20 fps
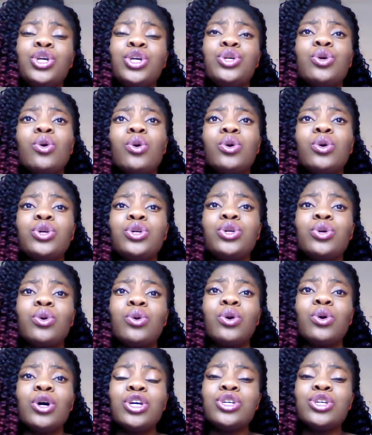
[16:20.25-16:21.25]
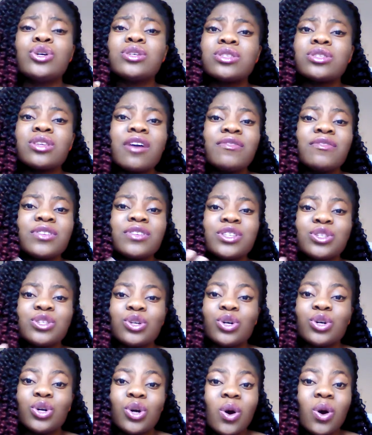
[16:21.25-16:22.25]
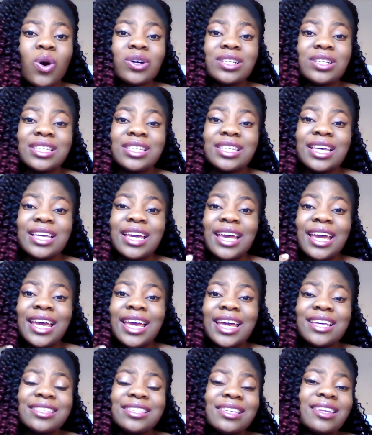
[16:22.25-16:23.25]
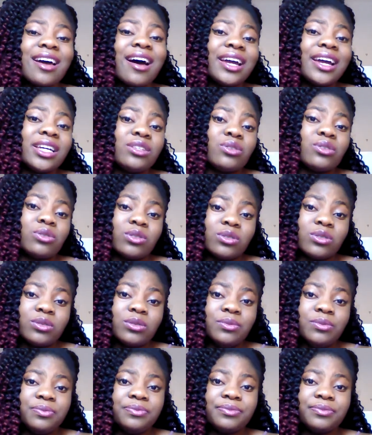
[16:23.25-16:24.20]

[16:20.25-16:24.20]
your service to God is an idol.